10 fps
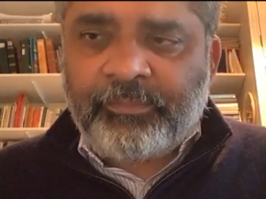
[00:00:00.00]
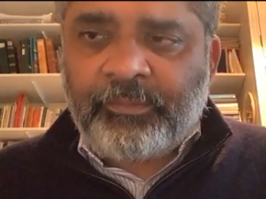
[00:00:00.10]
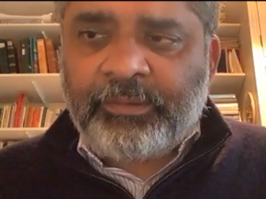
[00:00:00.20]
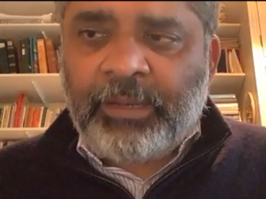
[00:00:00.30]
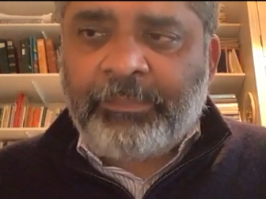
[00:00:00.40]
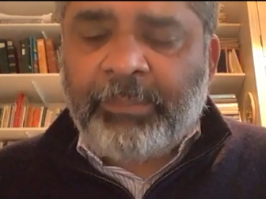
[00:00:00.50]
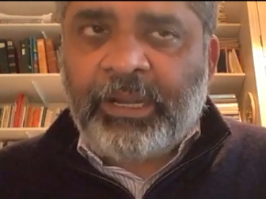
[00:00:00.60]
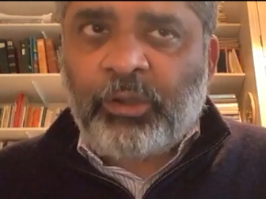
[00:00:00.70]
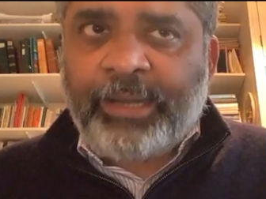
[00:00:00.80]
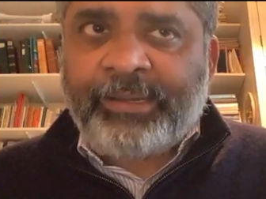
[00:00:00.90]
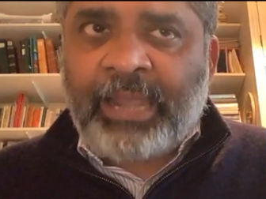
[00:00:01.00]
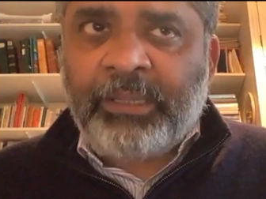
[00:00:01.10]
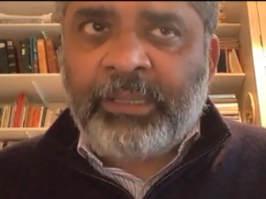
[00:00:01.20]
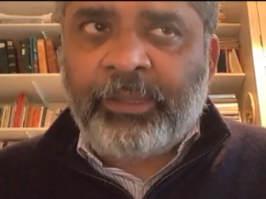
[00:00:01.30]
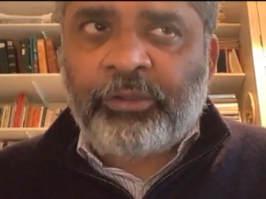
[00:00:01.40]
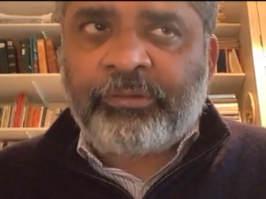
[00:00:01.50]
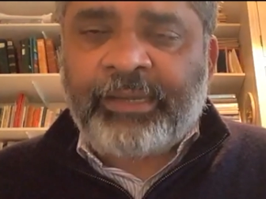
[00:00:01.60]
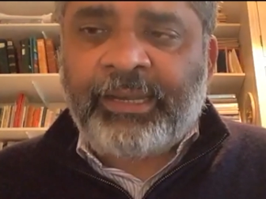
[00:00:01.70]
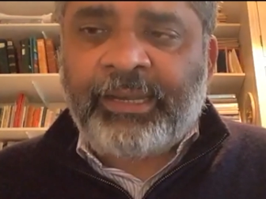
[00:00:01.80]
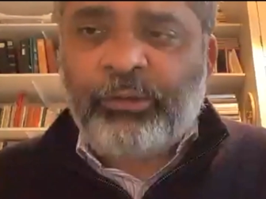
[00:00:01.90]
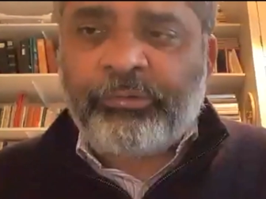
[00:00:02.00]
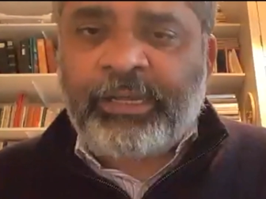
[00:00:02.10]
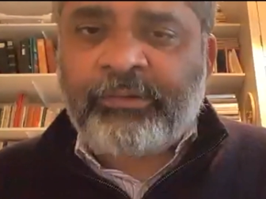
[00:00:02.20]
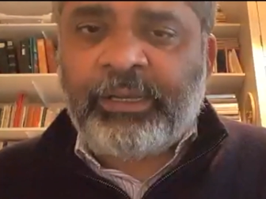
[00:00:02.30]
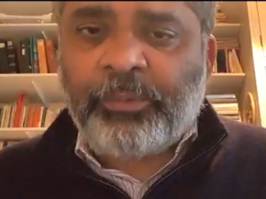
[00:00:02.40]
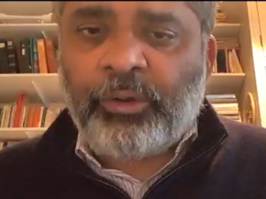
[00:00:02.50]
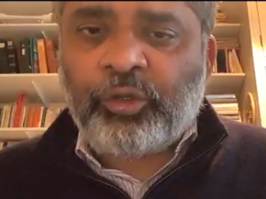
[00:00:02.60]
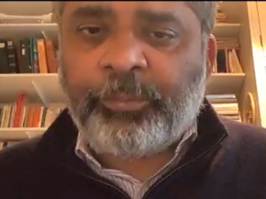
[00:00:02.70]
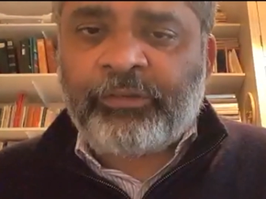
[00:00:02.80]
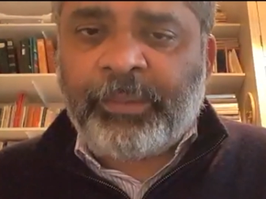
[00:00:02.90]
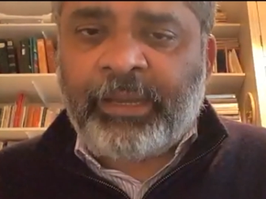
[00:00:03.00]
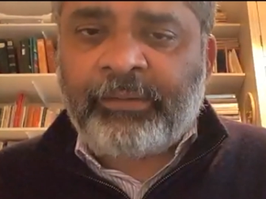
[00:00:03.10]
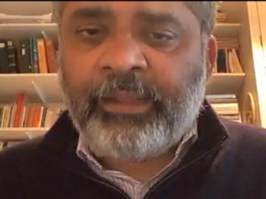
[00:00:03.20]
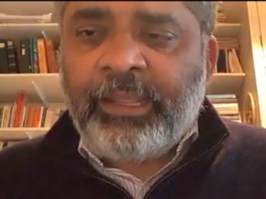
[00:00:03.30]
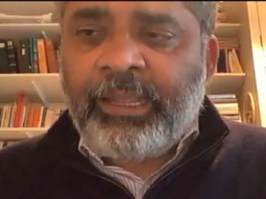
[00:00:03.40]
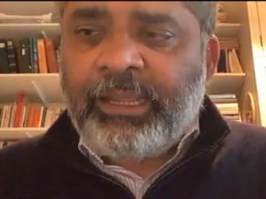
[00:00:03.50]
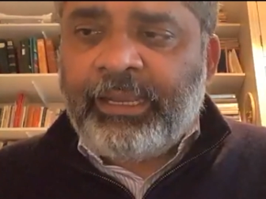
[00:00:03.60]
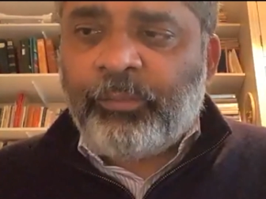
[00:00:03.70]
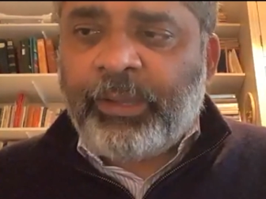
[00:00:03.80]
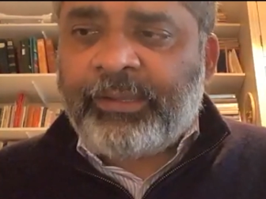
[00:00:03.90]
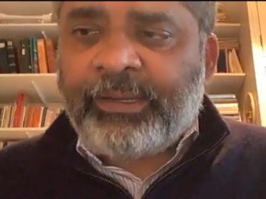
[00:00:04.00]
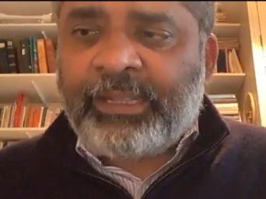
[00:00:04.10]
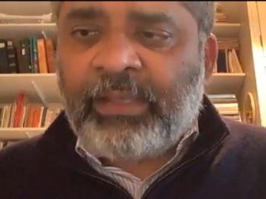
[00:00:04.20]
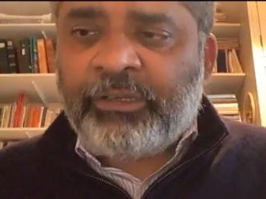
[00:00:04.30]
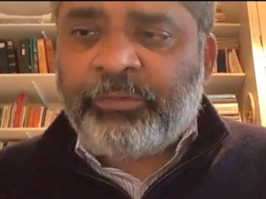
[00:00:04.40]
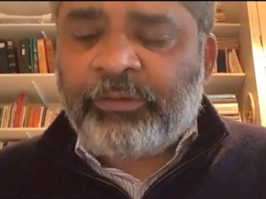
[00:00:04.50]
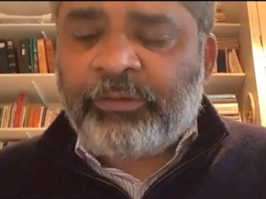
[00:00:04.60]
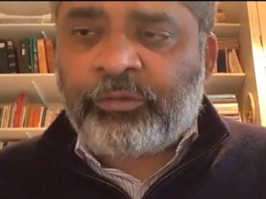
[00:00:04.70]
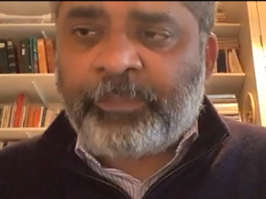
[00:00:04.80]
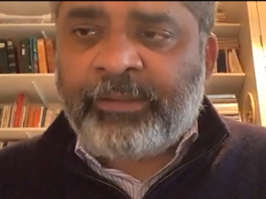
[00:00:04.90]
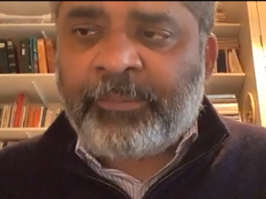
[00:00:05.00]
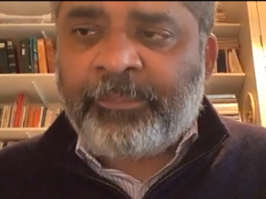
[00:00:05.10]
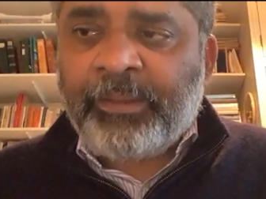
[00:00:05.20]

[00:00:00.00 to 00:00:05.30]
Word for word: then people are quite happy, because that allows that green bond to be spent in way that governments wish to spend them.